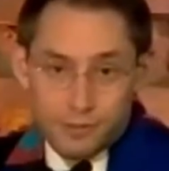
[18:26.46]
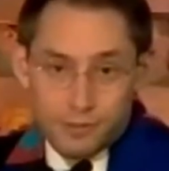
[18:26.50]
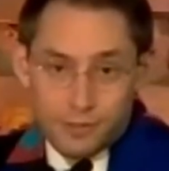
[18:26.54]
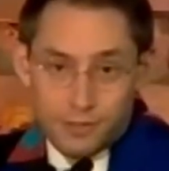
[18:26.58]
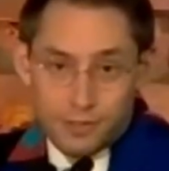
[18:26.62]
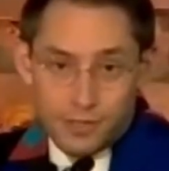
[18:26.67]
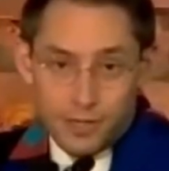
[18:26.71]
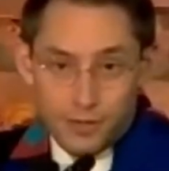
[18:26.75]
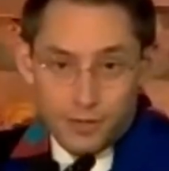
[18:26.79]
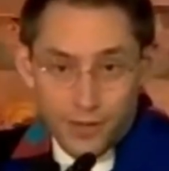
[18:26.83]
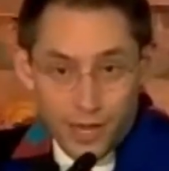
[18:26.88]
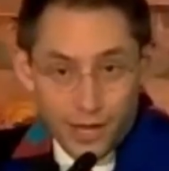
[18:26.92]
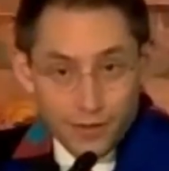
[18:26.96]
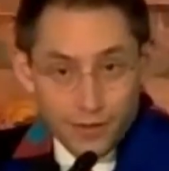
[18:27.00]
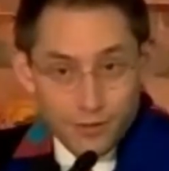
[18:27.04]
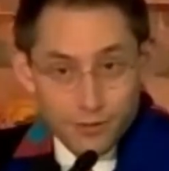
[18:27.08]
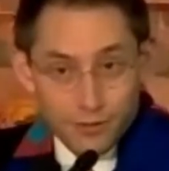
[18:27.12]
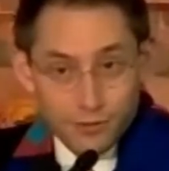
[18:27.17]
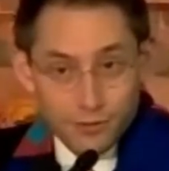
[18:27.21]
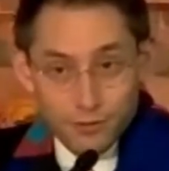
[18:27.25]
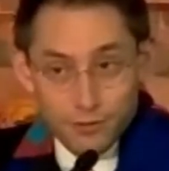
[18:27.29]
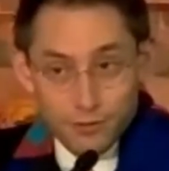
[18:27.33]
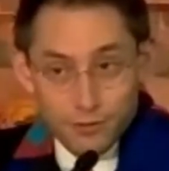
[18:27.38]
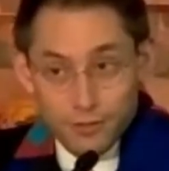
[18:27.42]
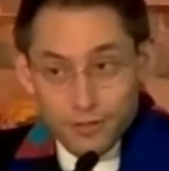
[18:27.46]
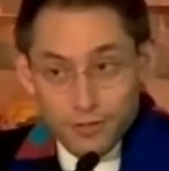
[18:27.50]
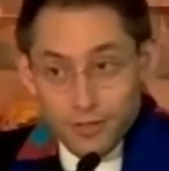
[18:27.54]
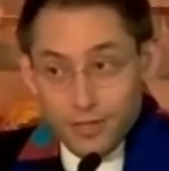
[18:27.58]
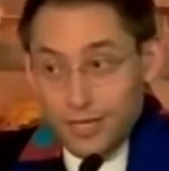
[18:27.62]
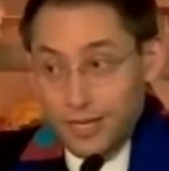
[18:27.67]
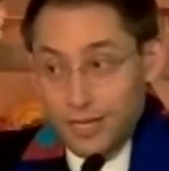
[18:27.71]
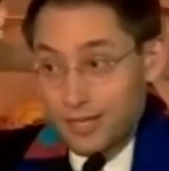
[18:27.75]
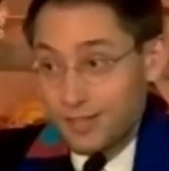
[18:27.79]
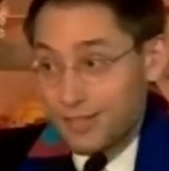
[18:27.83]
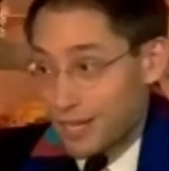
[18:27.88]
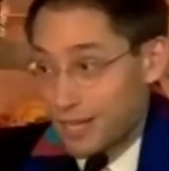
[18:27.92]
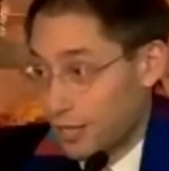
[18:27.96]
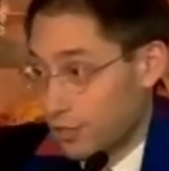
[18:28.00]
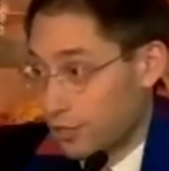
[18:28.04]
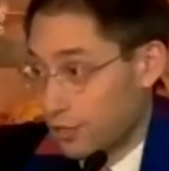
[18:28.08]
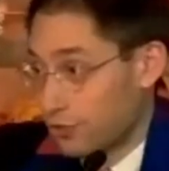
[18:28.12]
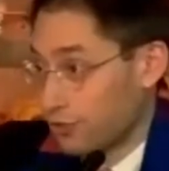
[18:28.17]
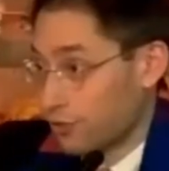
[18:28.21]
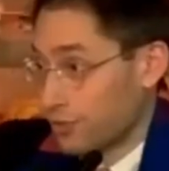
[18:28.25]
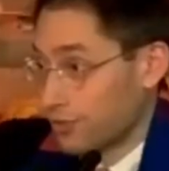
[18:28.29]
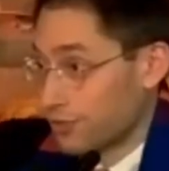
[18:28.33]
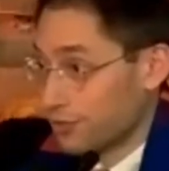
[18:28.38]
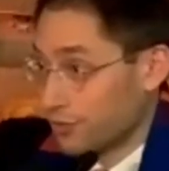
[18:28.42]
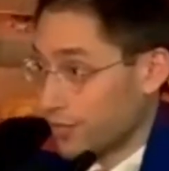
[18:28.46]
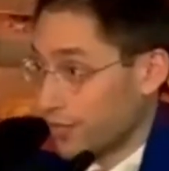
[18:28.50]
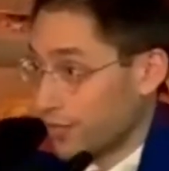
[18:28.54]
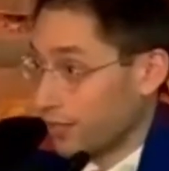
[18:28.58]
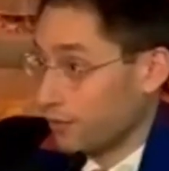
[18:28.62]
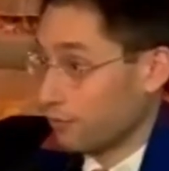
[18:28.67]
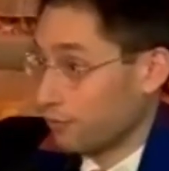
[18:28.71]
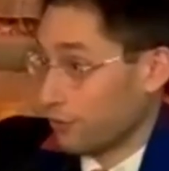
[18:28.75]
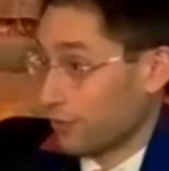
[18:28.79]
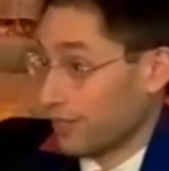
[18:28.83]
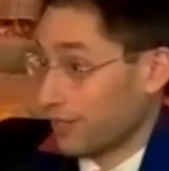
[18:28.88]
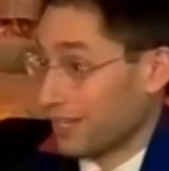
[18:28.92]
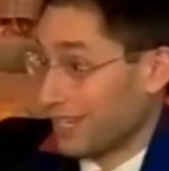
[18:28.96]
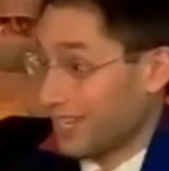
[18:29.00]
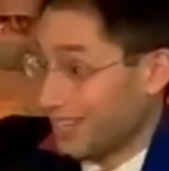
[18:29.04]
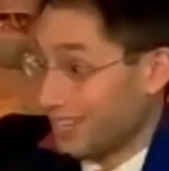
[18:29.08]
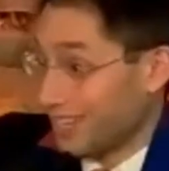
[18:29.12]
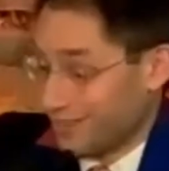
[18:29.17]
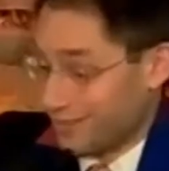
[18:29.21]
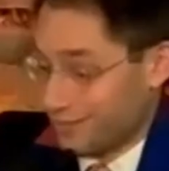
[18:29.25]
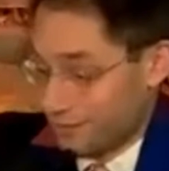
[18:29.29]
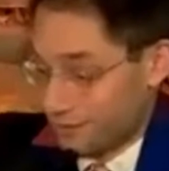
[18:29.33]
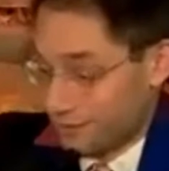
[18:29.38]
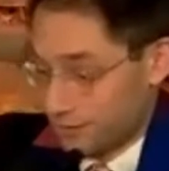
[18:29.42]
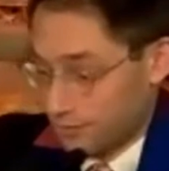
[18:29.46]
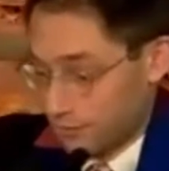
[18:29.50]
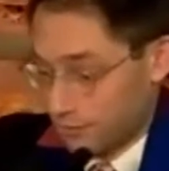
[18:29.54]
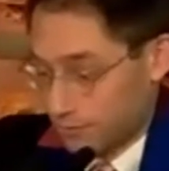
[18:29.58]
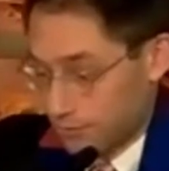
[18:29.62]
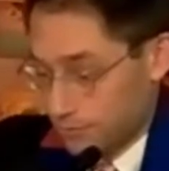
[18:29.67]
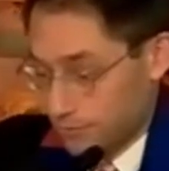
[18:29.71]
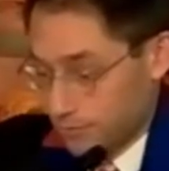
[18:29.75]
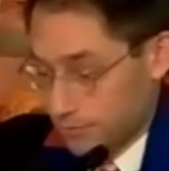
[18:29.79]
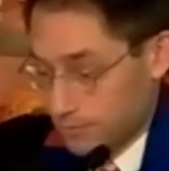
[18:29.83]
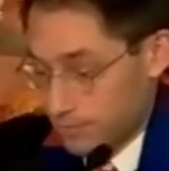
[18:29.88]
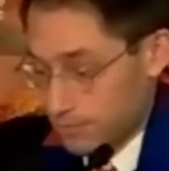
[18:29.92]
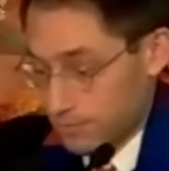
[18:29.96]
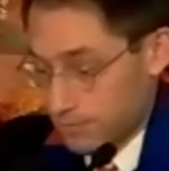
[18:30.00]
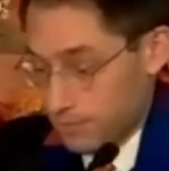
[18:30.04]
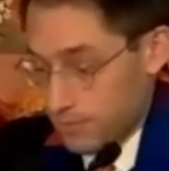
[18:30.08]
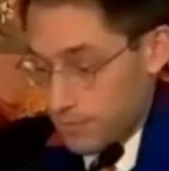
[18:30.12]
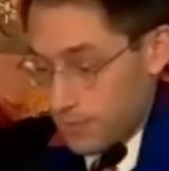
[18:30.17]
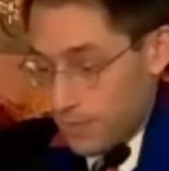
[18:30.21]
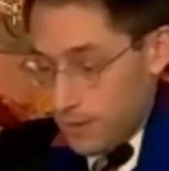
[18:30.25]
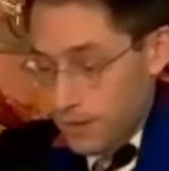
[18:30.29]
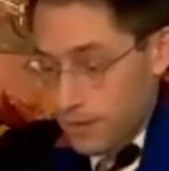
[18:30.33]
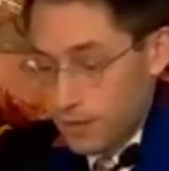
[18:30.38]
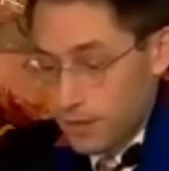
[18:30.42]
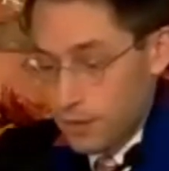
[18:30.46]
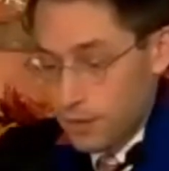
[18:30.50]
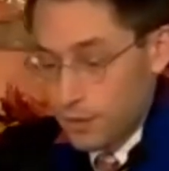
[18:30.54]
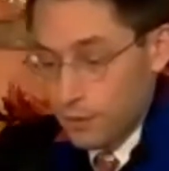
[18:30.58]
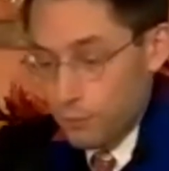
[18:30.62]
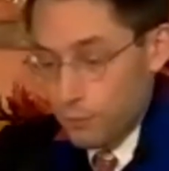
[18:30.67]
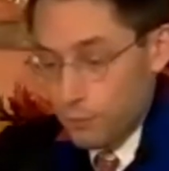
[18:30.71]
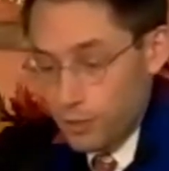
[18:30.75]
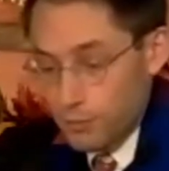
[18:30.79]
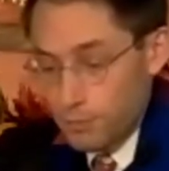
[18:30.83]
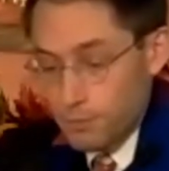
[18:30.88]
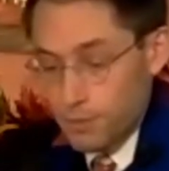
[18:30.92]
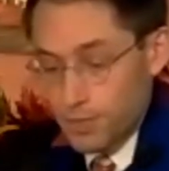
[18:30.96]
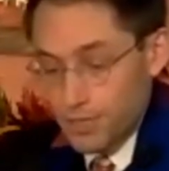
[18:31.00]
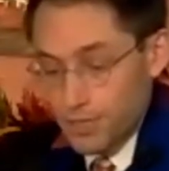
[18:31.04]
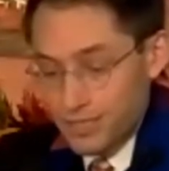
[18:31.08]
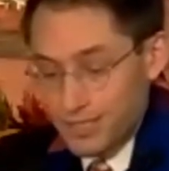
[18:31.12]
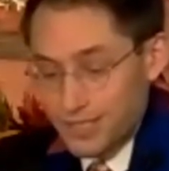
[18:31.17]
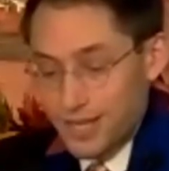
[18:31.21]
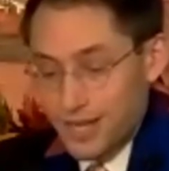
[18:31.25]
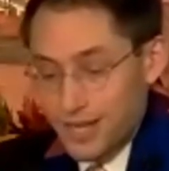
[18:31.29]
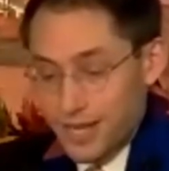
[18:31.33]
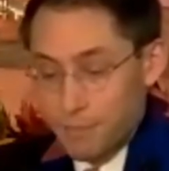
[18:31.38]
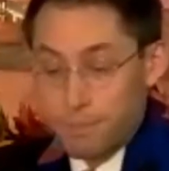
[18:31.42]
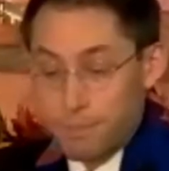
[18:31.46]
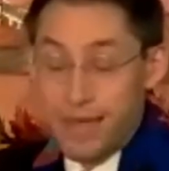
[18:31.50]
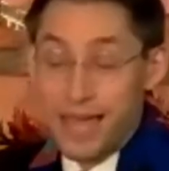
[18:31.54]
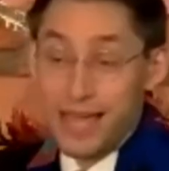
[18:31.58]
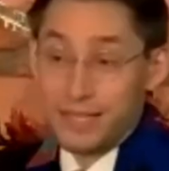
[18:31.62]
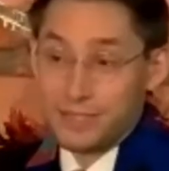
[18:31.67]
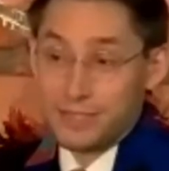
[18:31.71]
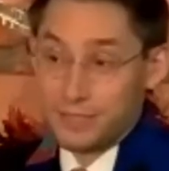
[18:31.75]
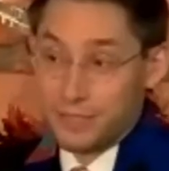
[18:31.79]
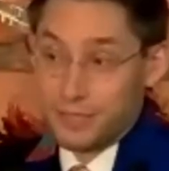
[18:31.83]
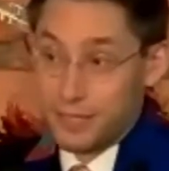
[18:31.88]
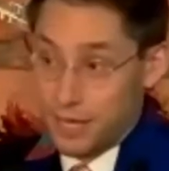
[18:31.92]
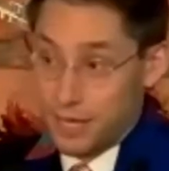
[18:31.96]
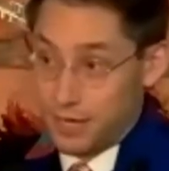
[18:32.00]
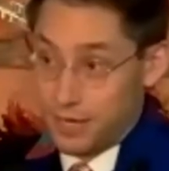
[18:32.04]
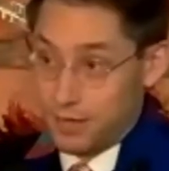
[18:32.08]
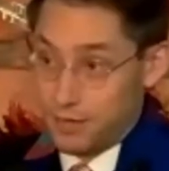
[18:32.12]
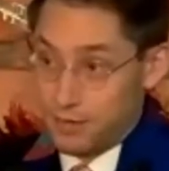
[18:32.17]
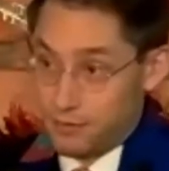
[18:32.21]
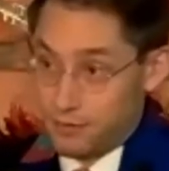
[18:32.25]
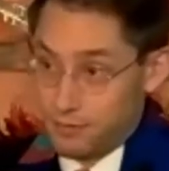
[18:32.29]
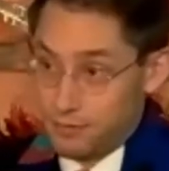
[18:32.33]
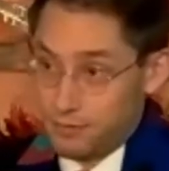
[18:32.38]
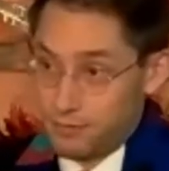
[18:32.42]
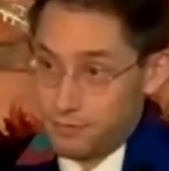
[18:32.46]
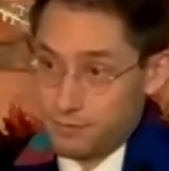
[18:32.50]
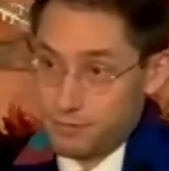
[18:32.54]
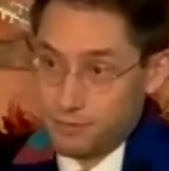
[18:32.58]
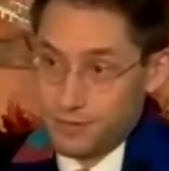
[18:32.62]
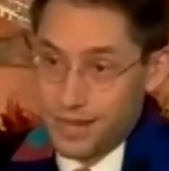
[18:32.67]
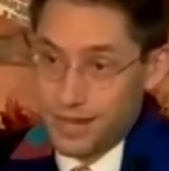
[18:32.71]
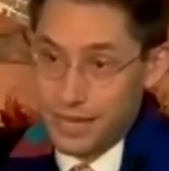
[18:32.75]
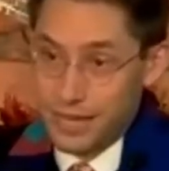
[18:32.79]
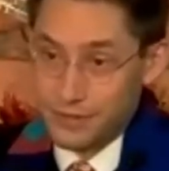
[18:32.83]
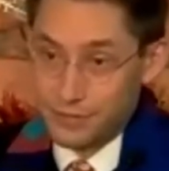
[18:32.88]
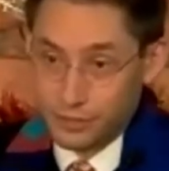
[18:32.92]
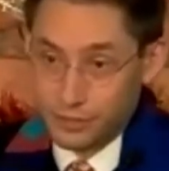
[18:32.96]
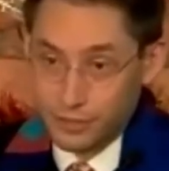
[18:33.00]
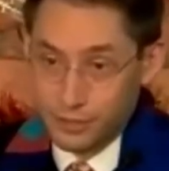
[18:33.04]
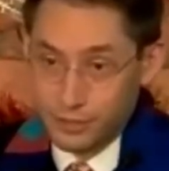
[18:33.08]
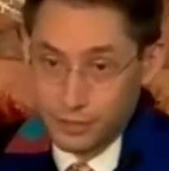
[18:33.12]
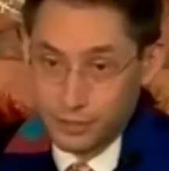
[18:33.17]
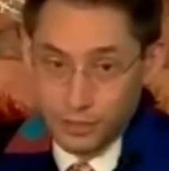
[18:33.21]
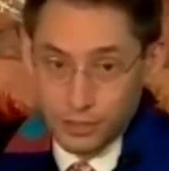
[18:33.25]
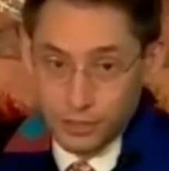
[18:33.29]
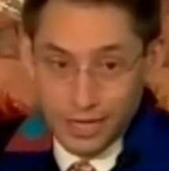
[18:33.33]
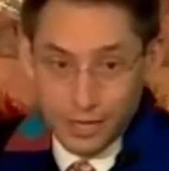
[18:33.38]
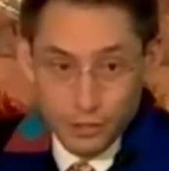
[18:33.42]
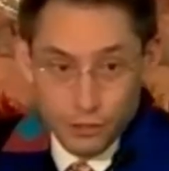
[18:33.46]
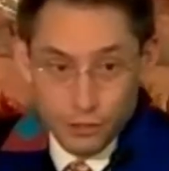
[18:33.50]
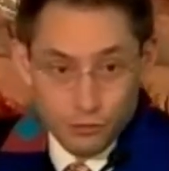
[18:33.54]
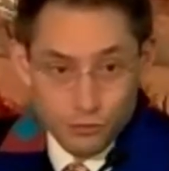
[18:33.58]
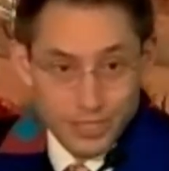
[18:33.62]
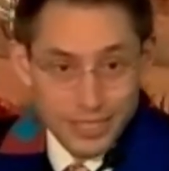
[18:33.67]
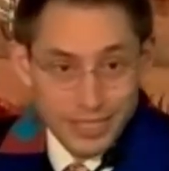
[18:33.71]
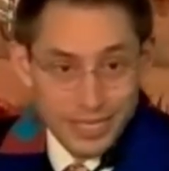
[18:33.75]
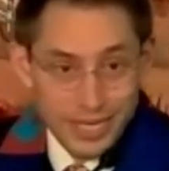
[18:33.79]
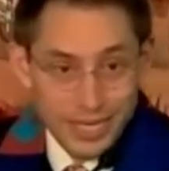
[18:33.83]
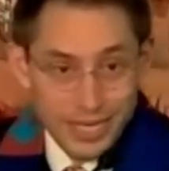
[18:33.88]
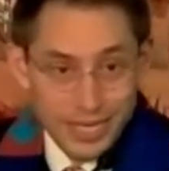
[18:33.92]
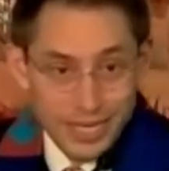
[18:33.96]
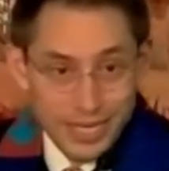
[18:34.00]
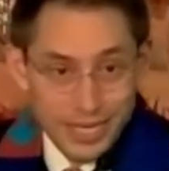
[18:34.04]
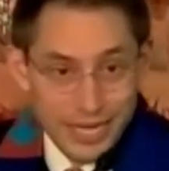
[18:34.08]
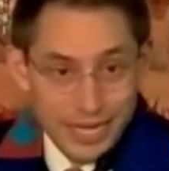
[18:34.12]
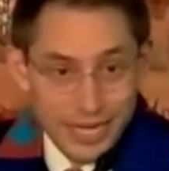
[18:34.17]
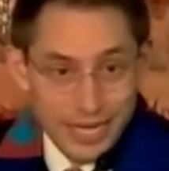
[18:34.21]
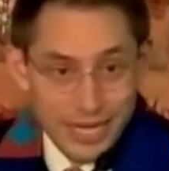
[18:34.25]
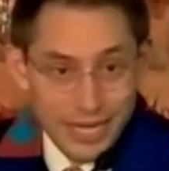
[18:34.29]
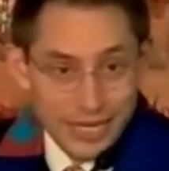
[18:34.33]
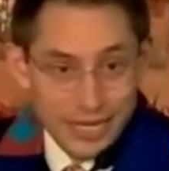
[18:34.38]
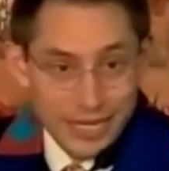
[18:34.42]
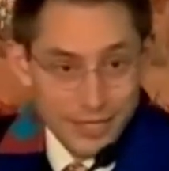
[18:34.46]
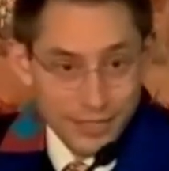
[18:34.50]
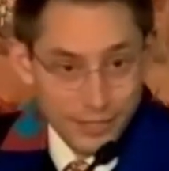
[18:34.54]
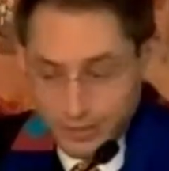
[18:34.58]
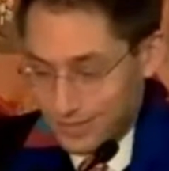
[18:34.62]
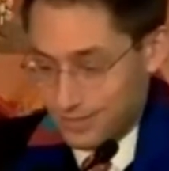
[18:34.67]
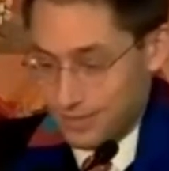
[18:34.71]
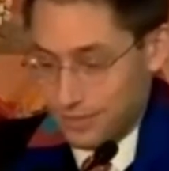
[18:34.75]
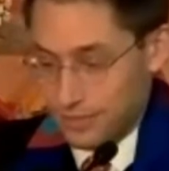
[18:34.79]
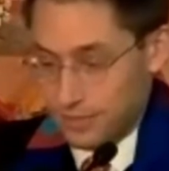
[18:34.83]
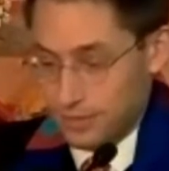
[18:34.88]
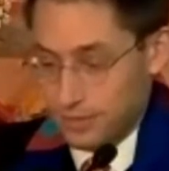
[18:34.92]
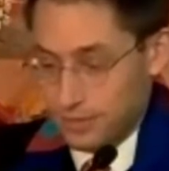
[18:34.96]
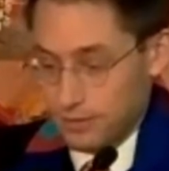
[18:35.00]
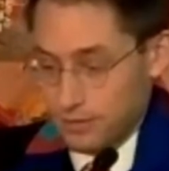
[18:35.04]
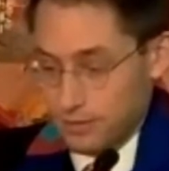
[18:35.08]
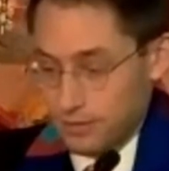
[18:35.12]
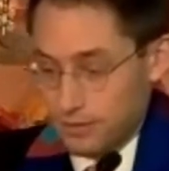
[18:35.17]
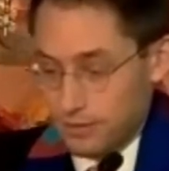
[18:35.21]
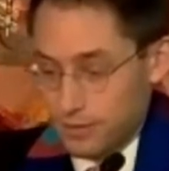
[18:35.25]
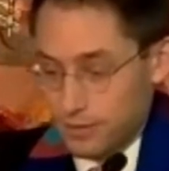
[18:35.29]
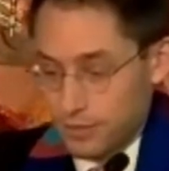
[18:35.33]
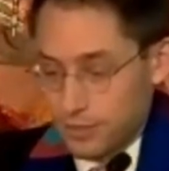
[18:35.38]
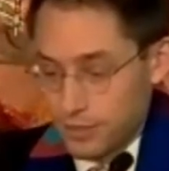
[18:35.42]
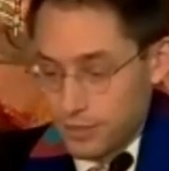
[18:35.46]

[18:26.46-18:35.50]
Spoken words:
And that's a dangerous thing for kids. We must not backslide as a country into complacency,